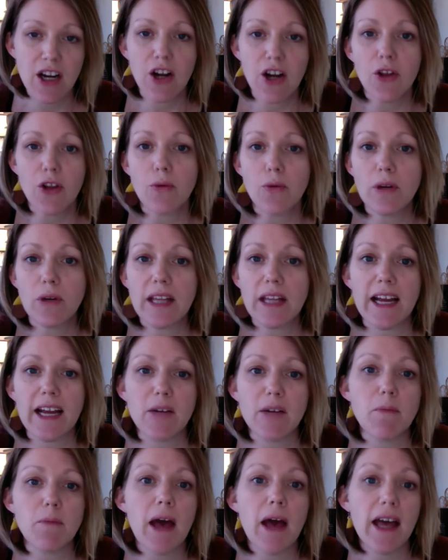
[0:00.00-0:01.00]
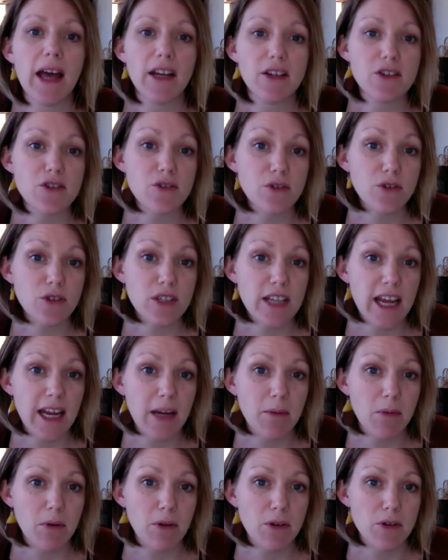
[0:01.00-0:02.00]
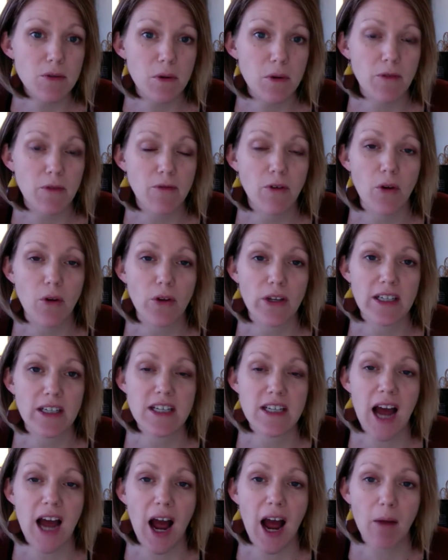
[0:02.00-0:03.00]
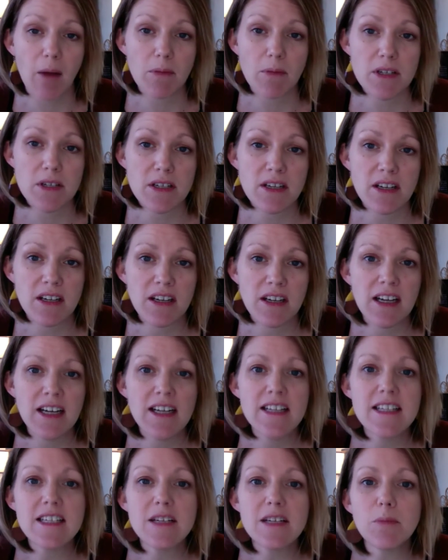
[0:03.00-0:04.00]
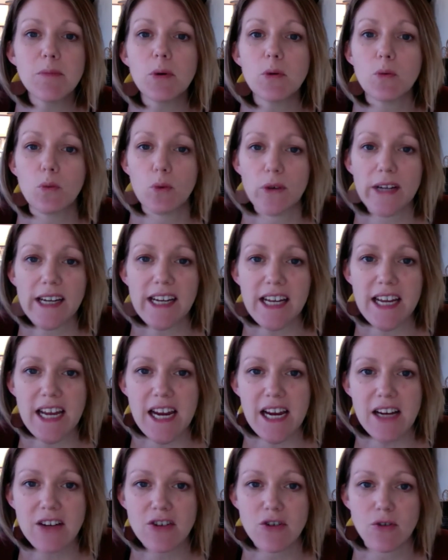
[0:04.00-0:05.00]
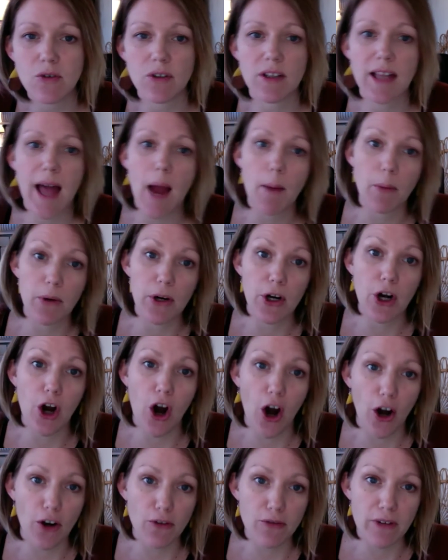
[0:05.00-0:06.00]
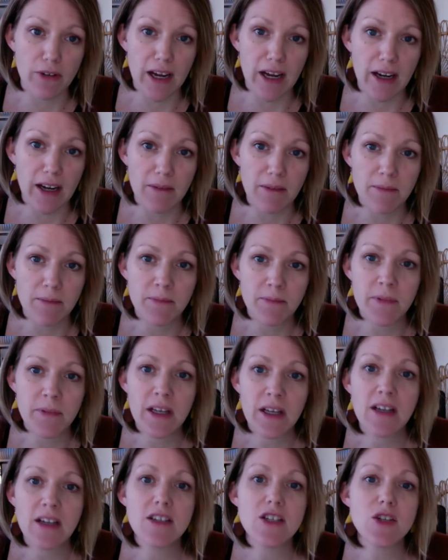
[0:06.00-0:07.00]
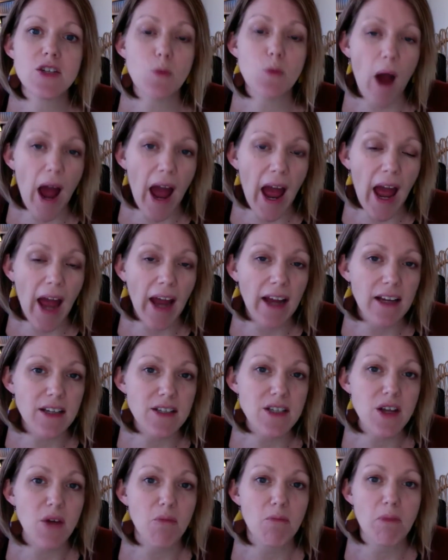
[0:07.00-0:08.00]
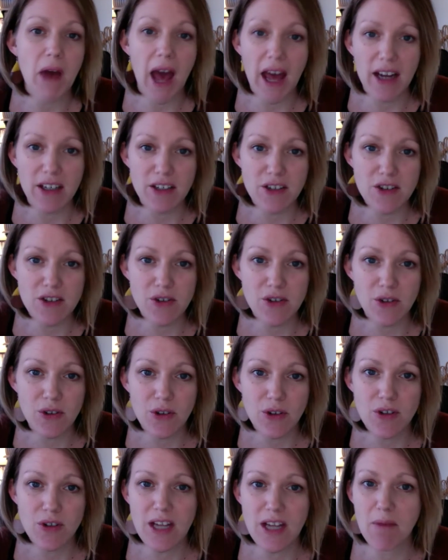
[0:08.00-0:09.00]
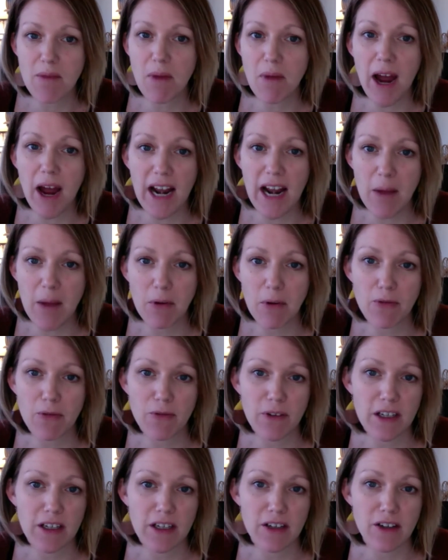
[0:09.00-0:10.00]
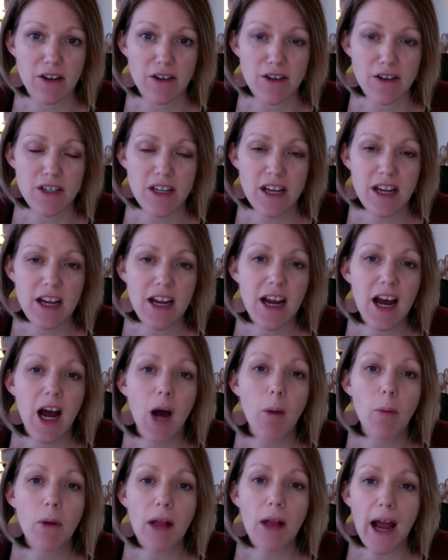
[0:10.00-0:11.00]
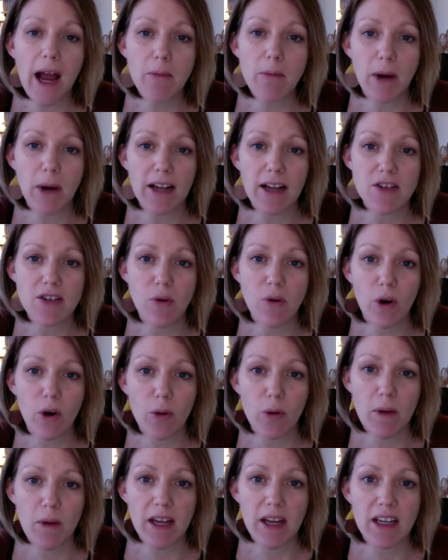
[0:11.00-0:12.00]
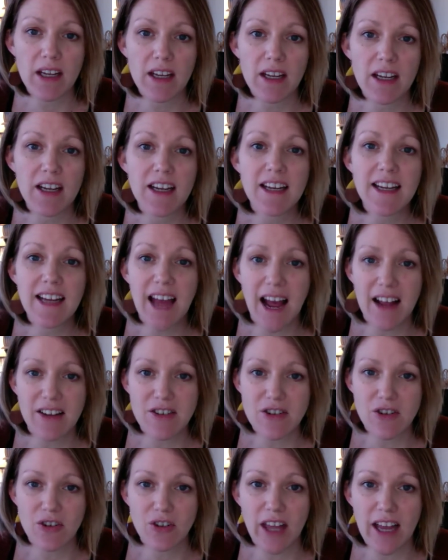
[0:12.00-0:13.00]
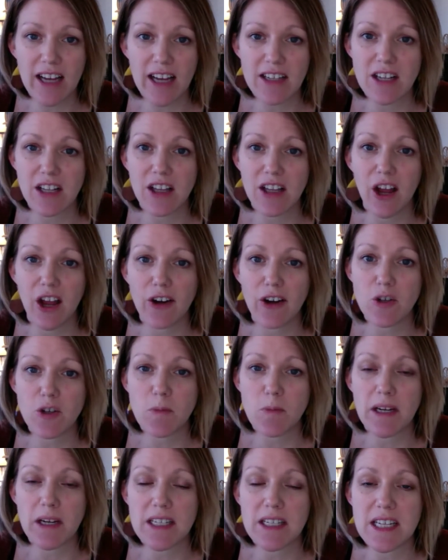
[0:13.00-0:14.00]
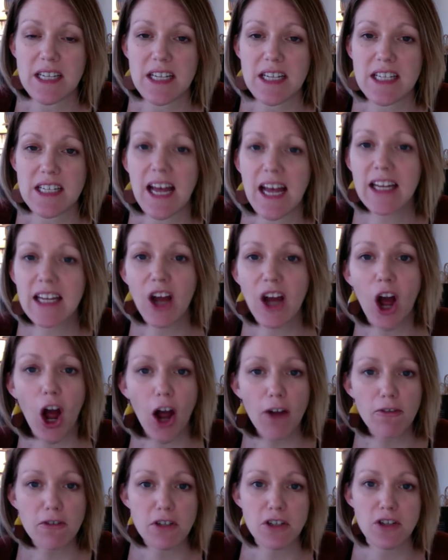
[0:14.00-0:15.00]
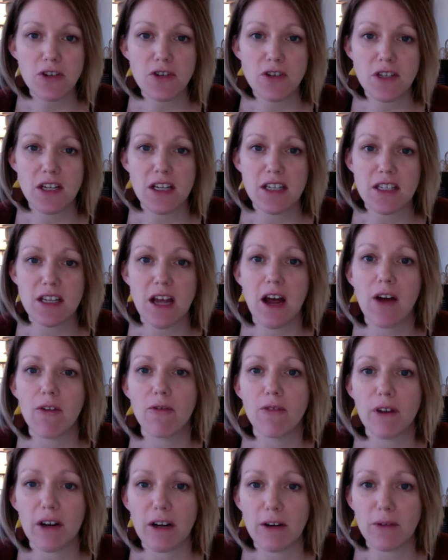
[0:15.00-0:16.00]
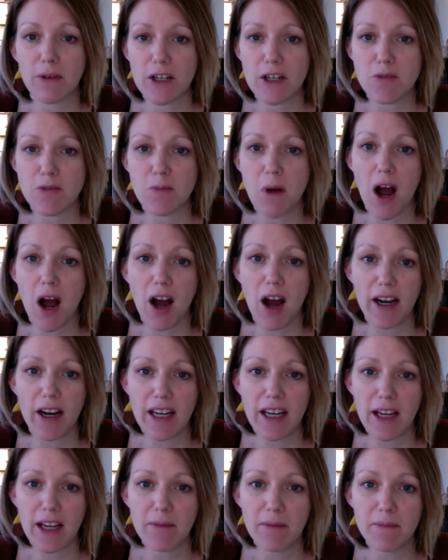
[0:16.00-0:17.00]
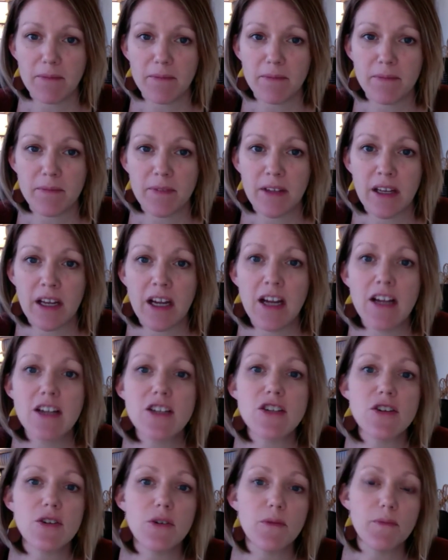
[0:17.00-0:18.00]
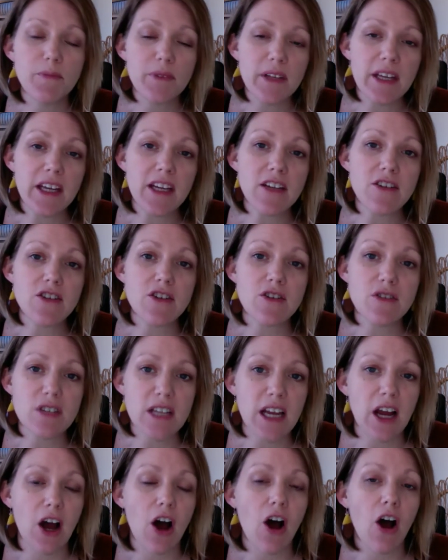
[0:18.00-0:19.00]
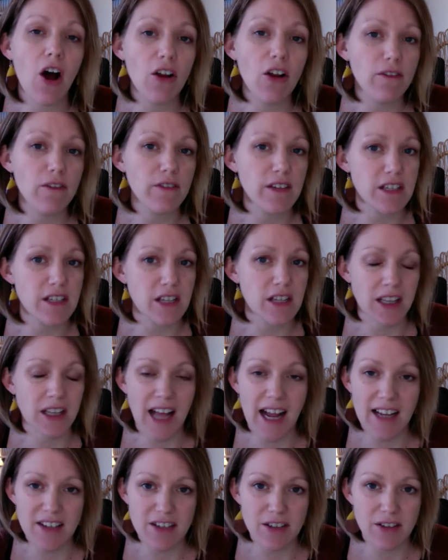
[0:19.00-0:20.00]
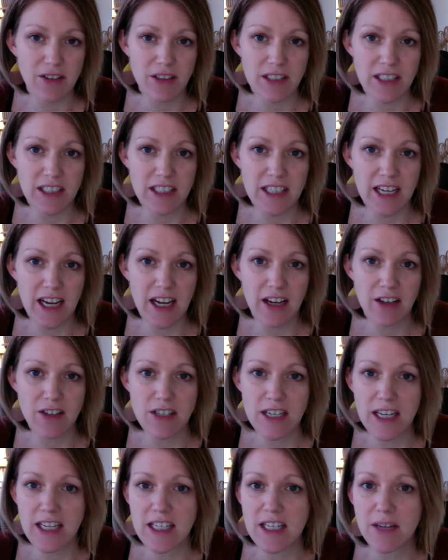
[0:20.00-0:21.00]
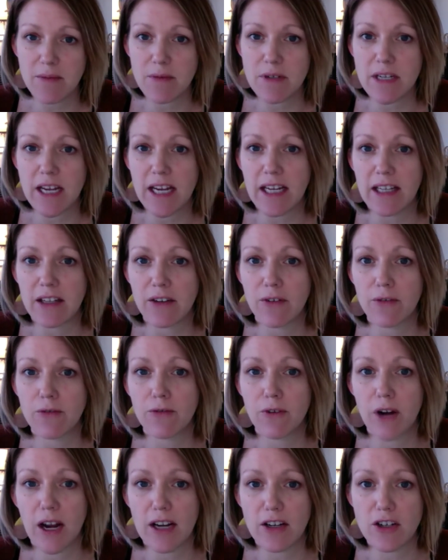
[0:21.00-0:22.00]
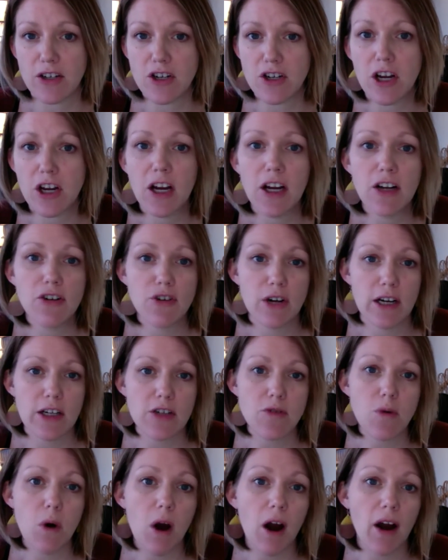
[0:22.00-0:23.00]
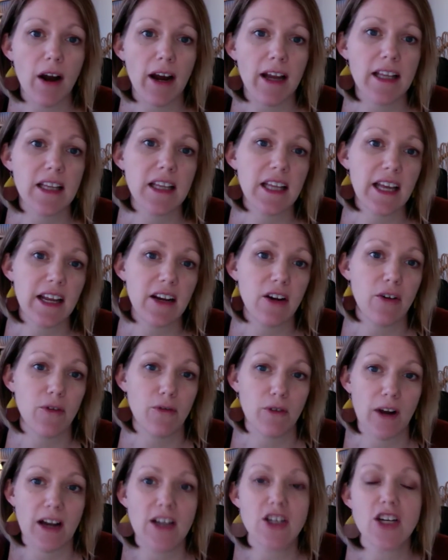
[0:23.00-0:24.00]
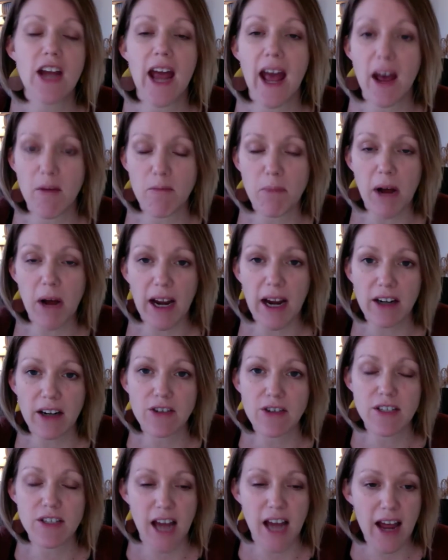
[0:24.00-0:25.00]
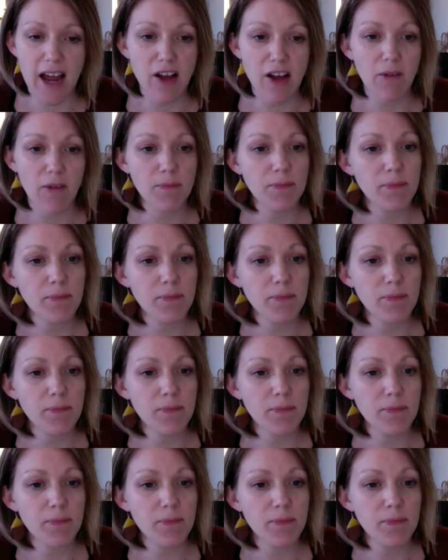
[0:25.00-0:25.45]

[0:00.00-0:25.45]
3-legged pedestal tables with folding tops, simple reading to elaborate carving, swags, pedestals, and pineapple finials, applied brass ornament, castered legs on large pieces, and he often uses a very rich mahogany. So he's using all of these classical details. He's imitating the French Directoire and later French Empire style.